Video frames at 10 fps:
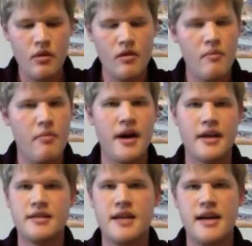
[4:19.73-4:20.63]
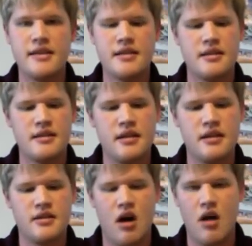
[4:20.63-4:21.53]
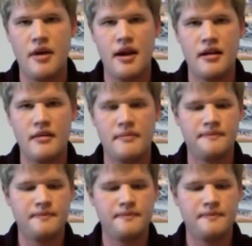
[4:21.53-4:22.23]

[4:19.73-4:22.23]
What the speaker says: But it's nice. It's carbonated.